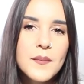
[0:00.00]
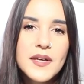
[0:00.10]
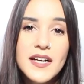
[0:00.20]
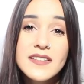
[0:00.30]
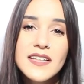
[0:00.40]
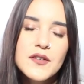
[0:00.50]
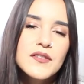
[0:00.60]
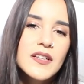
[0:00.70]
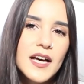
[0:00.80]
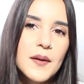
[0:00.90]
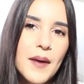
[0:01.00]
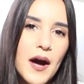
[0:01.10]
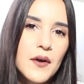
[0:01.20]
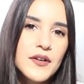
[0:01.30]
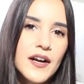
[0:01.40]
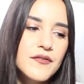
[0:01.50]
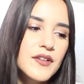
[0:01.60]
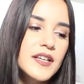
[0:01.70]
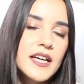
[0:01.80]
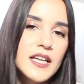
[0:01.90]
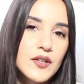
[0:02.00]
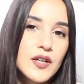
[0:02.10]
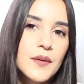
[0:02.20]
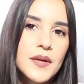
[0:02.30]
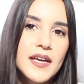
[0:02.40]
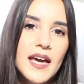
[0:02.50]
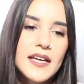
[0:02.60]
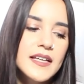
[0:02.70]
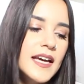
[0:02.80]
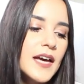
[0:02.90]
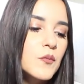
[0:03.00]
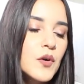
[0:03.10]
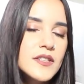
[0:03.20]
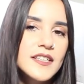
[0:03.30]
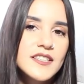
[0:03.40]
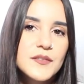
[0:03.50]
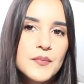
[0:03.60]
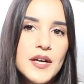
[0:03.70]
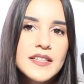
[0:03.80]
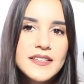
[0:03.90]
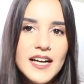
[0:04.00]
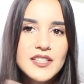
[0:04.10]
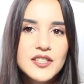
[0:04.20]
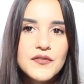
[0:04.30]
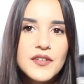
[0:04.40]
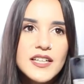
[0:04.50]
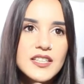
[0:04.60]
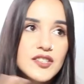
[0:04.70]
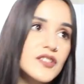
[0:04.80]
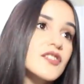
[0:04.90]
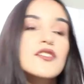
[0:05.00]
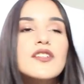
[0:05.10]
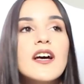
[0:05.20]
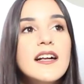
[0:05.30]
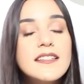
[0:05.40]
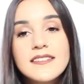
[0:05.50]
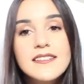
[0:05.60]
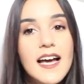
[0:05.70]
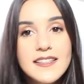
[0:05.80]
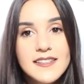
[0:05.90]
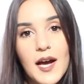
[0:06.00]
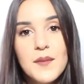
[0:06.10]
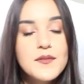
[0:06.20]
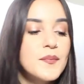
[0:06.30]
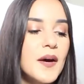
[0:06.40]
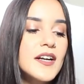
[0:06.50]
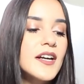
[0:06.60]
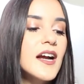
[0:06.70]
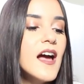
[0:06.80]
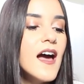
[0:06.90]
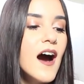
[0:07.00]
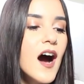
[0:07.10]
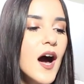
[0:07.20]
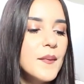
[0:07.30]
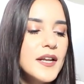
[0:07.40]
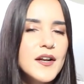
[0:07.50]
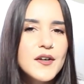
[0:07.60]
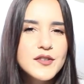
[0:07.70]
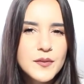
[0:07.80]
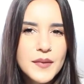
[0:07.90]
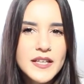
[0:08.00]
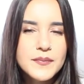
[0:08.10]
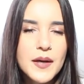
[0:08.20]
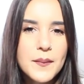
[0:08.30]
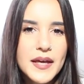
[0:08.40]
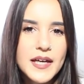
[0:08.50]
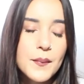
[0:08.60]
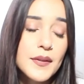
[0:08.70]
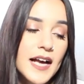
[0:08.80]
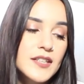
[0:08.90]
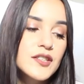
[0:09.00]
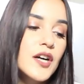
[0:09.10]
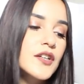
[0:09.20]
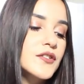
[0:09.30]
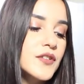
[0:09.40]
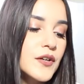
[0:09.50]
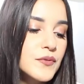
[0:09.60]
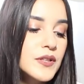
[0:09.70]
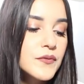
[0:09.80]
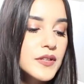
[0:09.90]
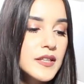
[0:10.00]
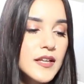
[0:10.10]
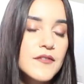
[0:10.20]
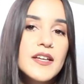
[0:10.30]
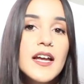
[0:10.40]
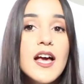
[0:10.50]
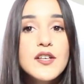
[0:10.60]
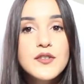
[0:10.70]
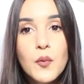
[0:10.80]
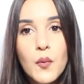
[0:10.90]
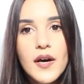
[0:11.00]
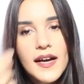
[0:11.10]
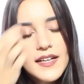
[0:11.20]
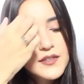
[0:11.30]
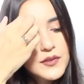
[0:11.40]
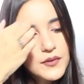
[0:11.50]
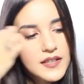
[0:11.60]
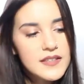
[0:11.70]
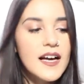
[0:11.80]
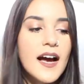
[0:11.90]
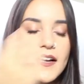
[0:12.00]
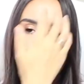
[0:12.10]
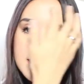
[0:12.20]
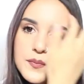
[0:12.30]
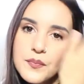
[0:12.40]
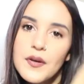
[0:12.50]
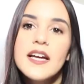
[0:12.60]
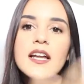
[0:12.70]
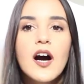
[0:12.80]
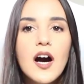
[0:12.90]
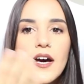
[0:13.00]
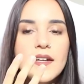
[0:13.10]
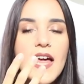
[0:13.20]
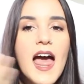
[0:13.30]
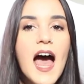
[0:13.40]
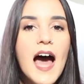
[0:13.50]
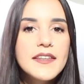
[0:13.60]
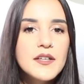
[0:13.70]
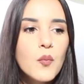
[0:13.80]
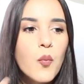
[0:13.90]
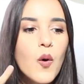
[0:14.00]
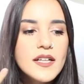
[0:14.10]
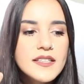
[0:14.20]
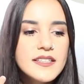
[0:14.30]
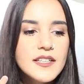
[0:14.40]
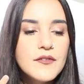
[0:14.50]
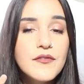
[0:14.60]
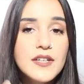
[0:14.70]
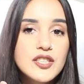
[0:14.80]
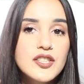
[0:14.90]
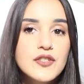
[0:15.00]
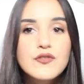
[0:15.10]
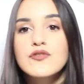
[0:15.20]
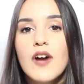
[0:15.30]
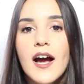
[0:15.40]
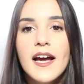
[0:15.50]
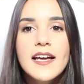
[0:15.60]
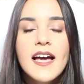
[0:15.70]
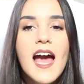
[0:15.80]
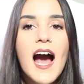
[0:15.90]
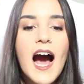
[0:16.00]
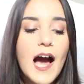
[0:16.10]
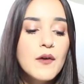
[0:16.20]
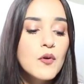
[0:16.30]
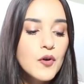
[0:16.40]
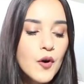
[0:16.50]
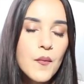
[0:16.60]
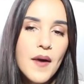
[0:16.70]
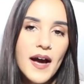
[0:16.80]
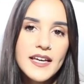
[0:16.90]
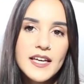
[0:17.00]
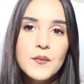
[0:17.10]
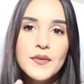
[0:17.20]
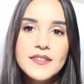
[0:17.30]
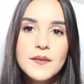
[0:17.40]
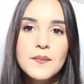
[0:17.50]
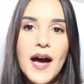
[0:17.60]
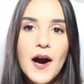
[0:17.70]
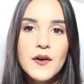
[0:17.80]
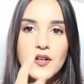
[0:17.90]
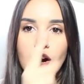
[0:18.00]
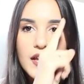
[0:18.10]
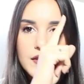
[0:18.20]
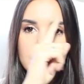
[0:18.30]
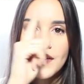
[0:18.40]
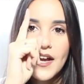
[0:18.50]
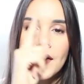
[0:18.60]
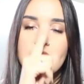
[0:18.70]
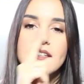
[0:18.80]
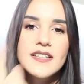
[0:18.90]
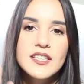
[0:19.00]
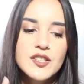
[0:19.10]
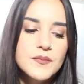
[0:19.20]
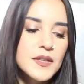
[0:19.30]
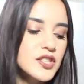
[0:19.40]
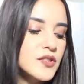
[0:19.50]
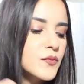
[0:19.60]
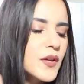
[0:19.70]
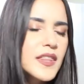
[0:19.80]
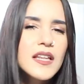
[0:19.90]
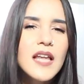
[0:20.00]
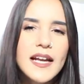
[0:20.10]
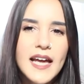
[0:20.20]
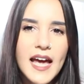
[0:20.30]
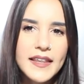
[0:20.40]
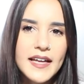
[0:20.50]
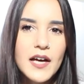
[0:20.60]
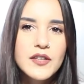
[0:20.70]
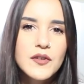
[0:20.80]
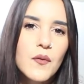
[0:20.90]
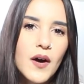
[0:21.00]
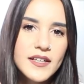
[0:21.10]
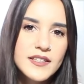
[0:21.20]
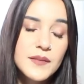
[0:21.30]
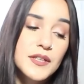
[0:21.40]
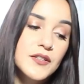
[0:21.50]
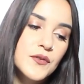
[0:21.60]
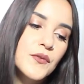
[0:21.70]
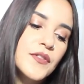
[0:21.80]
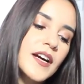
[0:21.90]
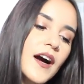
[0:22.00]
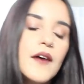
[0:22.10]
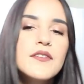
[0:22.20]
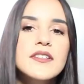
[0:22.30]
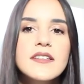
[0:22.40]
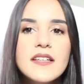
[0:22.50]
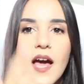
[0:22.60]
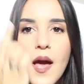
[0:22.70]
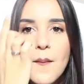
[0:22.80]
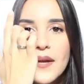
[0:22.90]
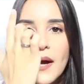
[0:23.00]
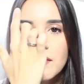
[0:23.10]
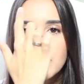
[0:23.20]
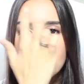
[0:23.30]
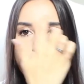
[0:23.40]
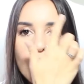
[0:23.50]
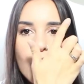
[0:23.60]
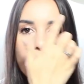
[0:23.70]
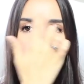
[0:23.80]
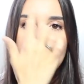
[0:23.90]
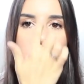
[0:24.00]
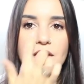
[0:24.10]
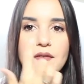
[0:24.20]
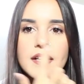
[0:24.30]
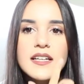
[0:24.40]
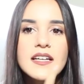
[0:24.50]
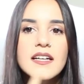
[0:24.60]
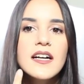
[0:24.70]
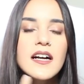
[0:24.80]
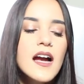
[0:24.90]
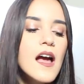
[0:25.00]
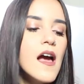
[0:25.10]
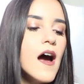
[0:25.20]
Because I use a lot of powder, I feel like it can look a bit cakey and once I spray this, I just feel like just looks 10 times better um, and it also makes my makeup last longer, so I really, really love it. So what I do is I spray it on, and then once it finishes drying, I will go back in with some powder on those areas that I just mentioned with a light hand. Like I don't want it to be too thick, obviously, but I would just go over it like right here,